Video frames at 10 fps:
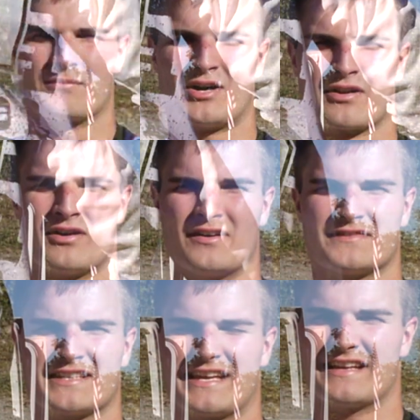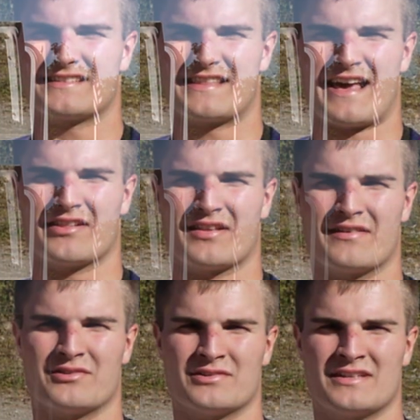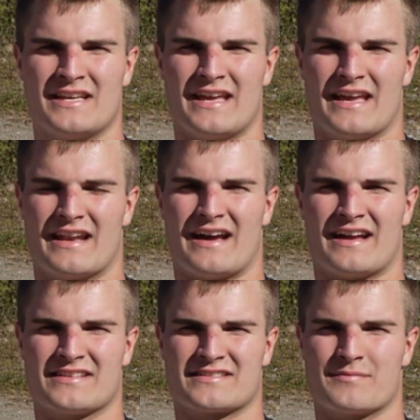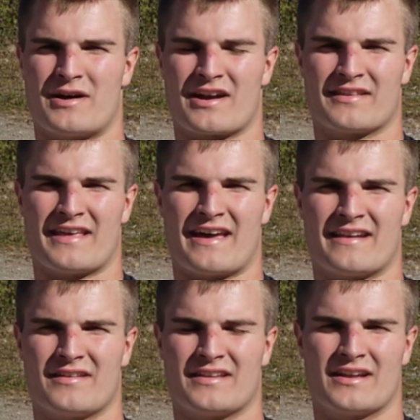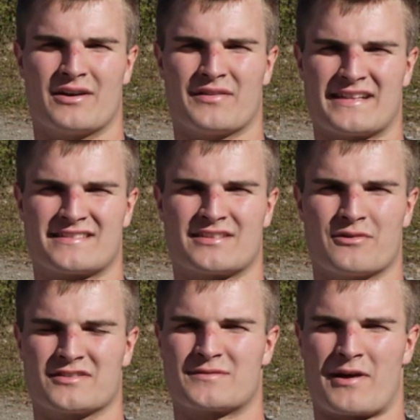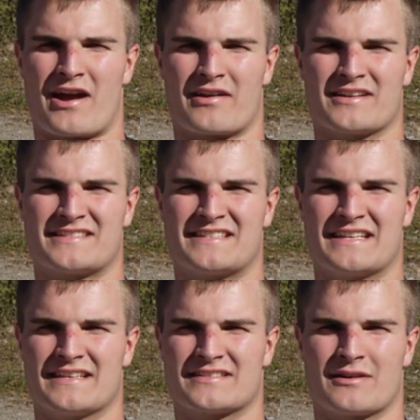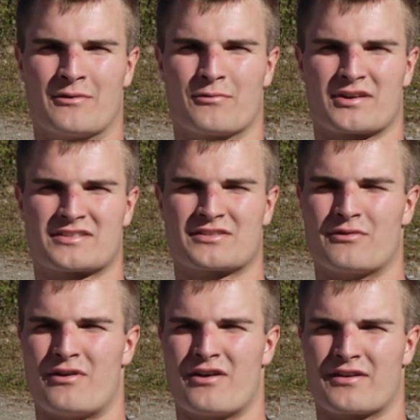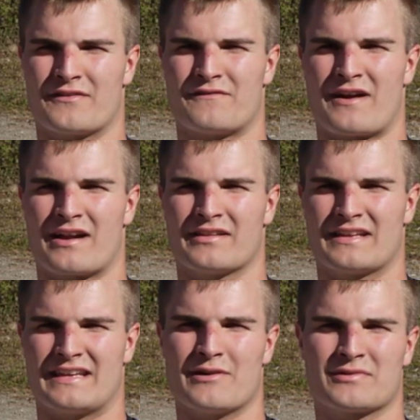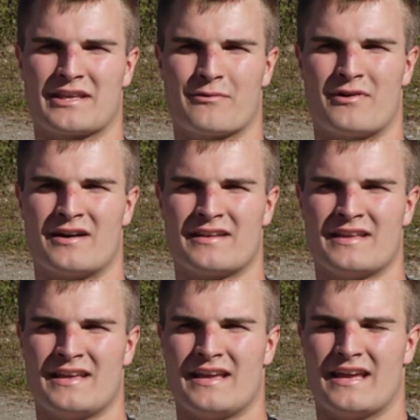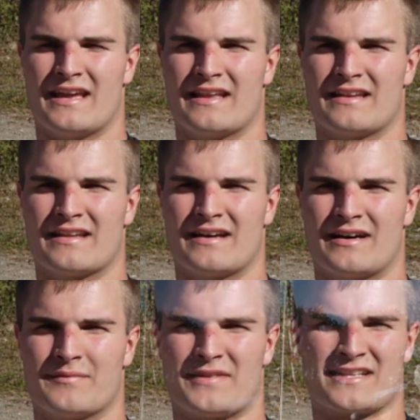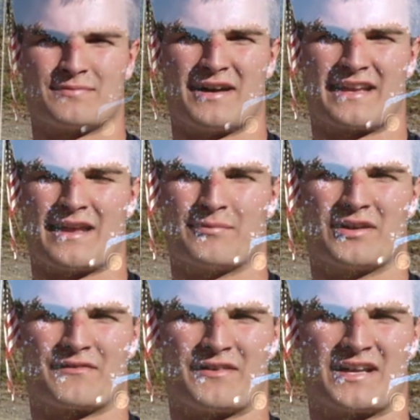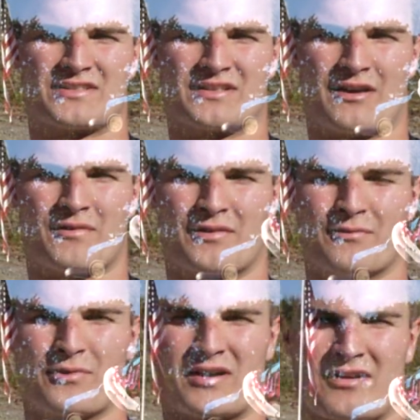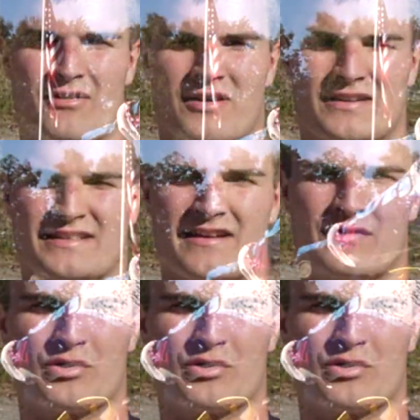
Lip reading: butt off to get to that level, and I just admire that. That's so inspiring to see someone work so hard and finally get what they want. and that's my game plan for next year. I want to work hard because I have